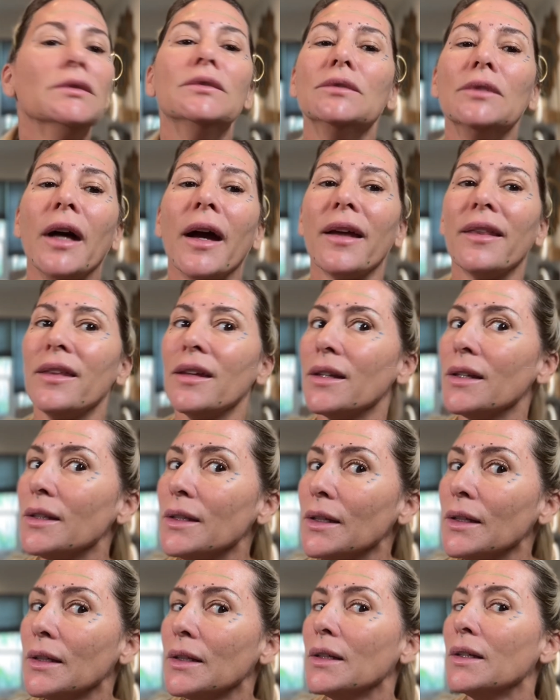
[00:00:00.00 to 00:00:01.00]
like this.
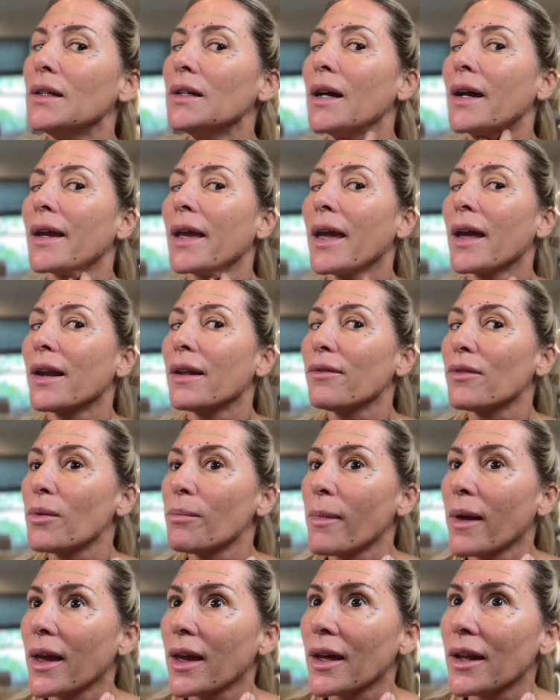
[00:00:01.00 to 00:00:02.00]
I can't even
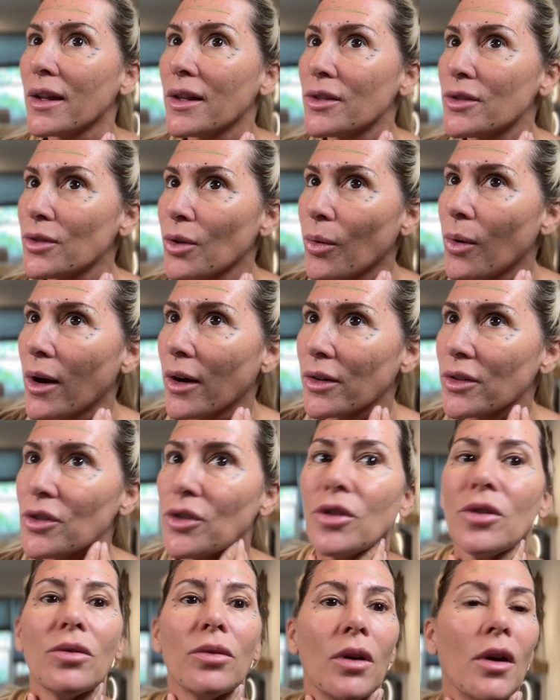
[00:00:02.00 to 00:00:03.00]
make it. It's so hard to
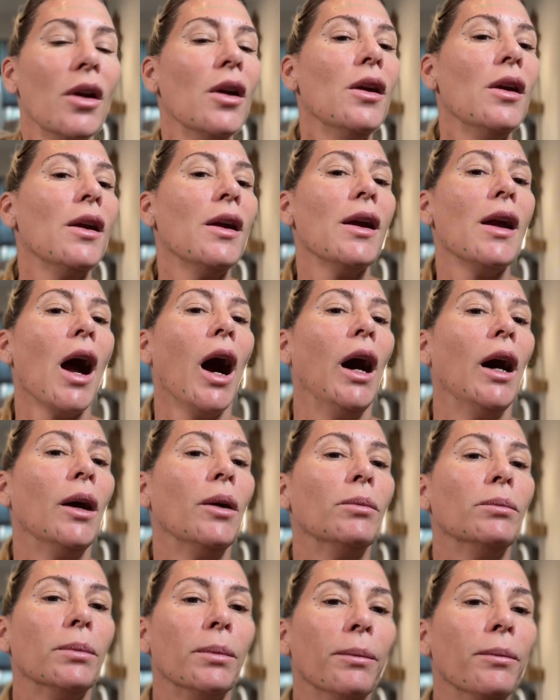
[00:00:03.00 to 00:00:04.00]
do.
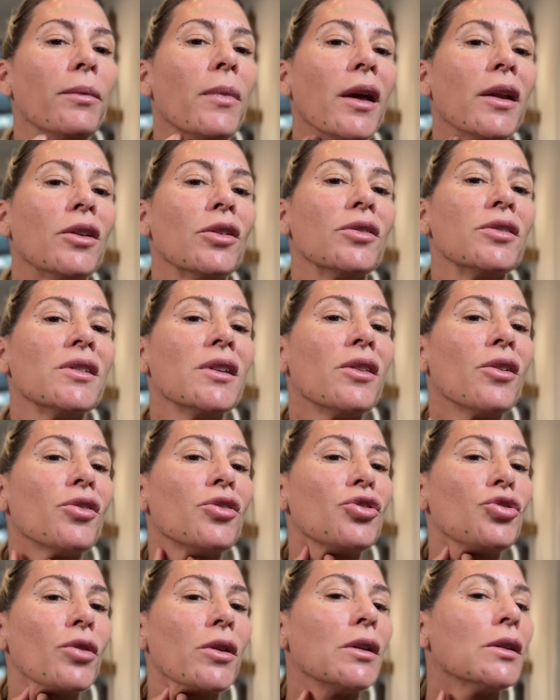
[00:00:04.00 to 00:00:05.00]
And you'll see those
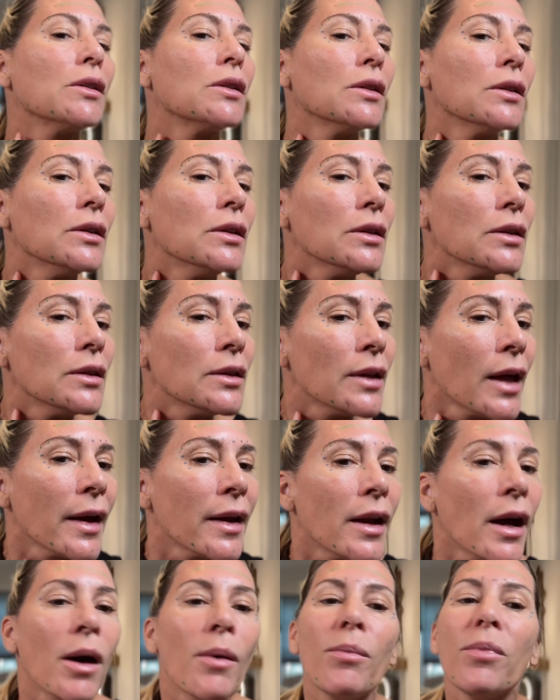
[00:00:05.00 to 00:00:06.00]
strings
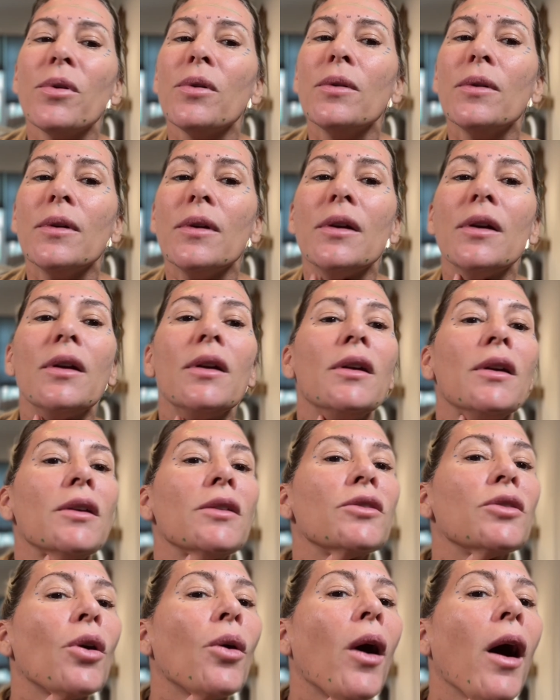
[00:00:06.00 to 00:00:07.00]
light up.
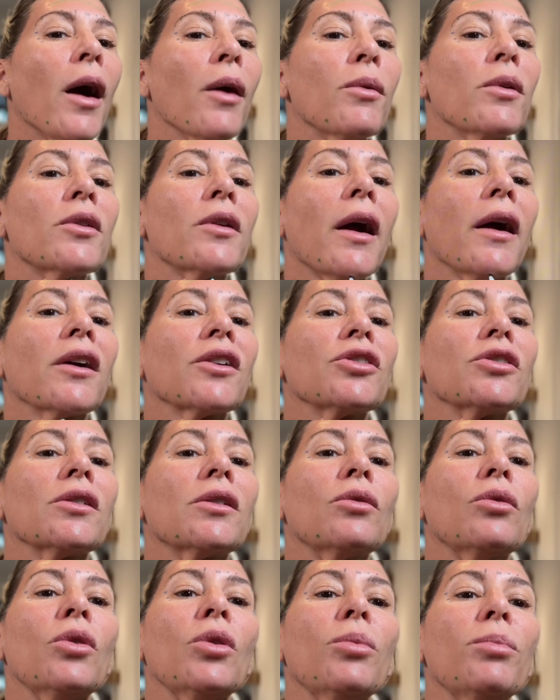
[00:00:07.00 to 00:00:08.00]
So I would
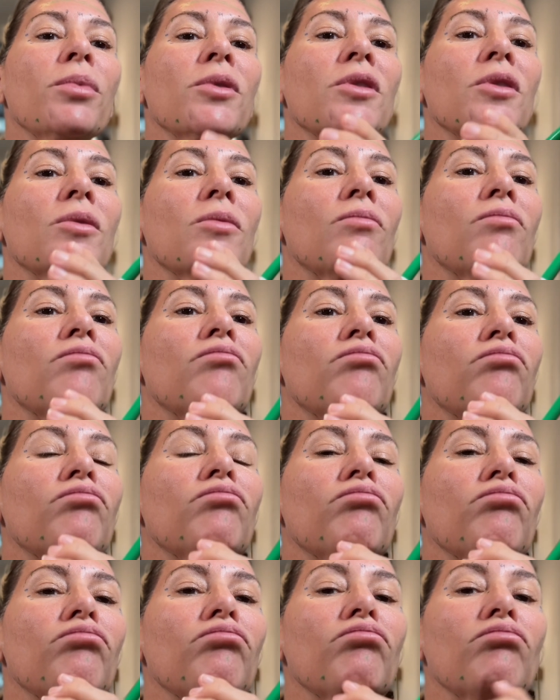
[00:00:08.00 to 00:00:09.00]
actually,
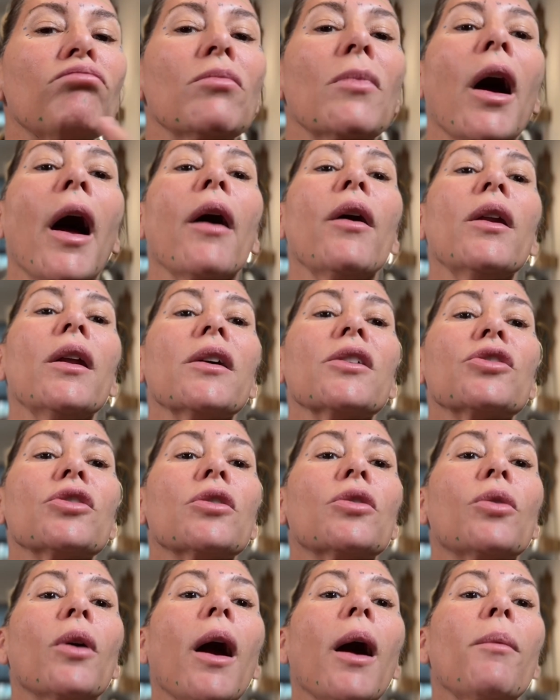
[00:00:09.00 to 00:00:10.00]
I'd actually
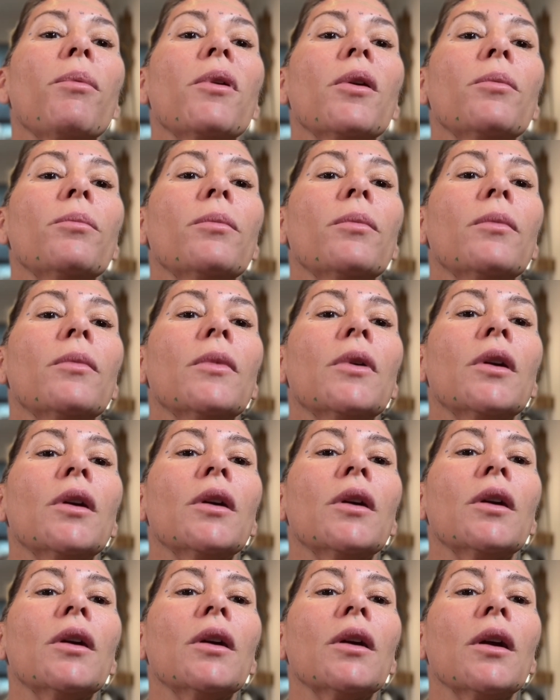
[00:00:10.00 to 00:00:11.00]
grab them
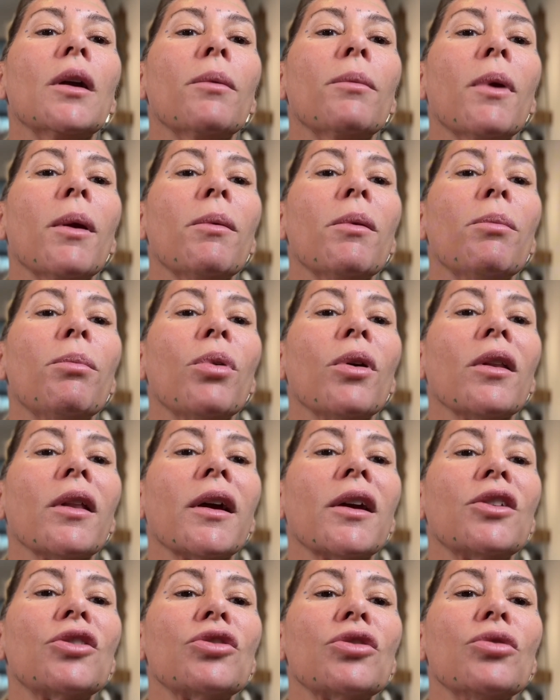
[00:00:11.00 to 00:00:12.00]
and maybe put
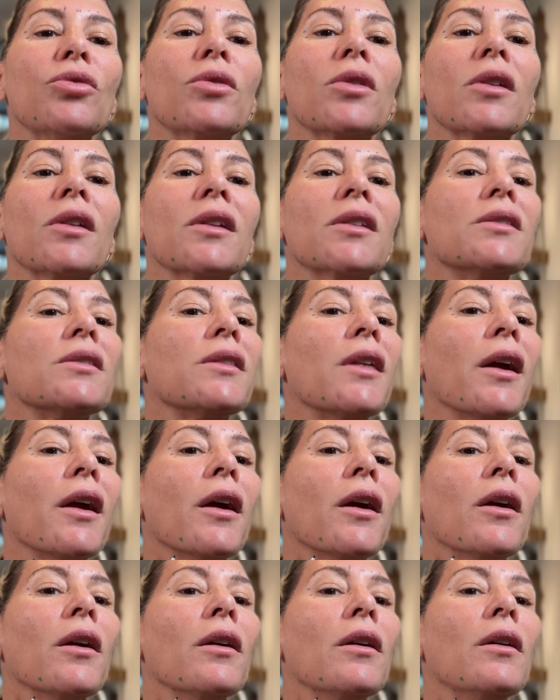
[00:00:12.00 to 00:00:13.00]
like 2 units
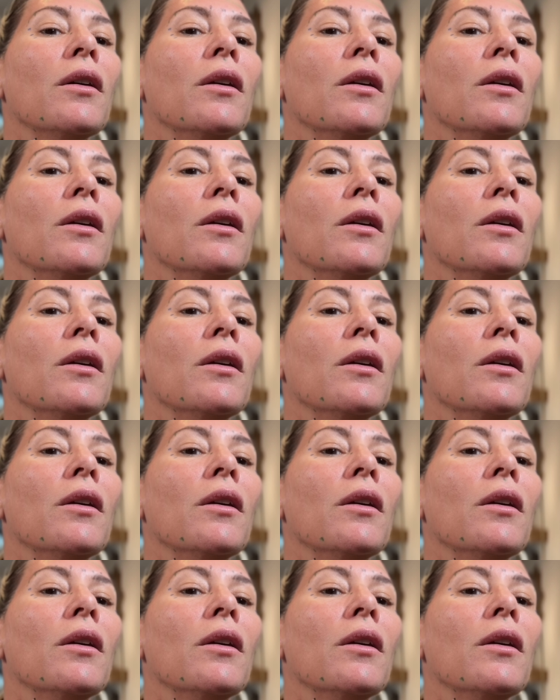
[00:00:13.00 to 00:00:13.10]
there,